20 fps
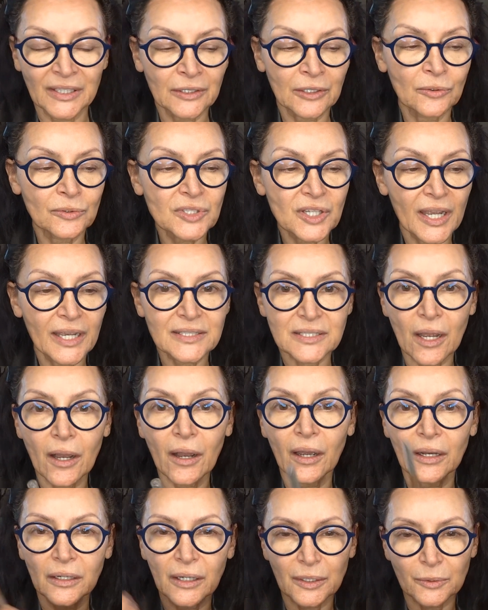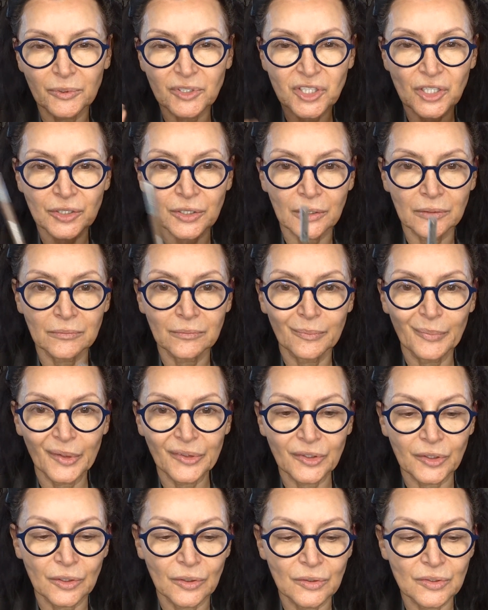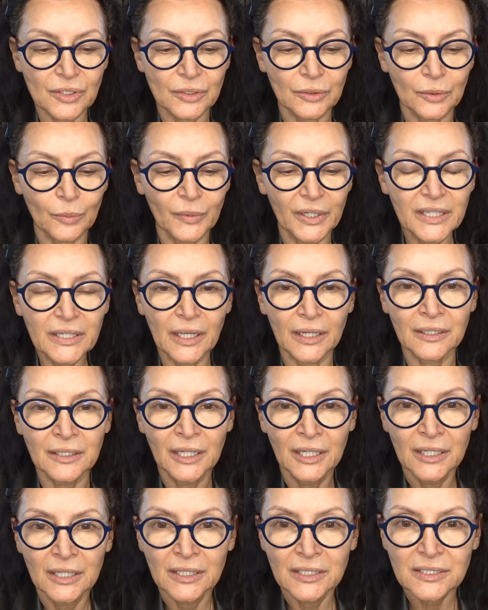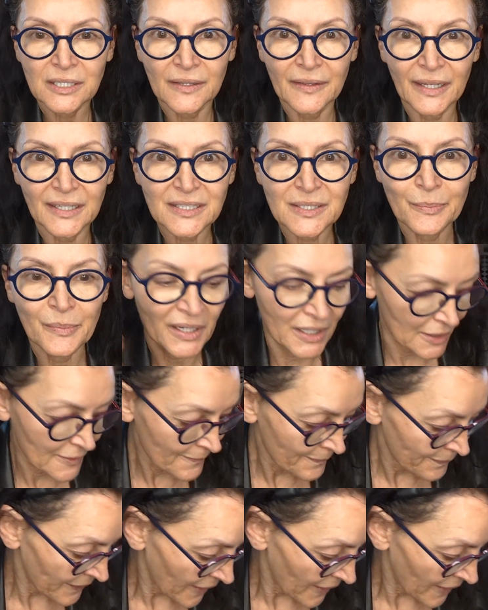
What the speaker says: And also has a highlighter, which I don't bother to use on the weekend. So that's me.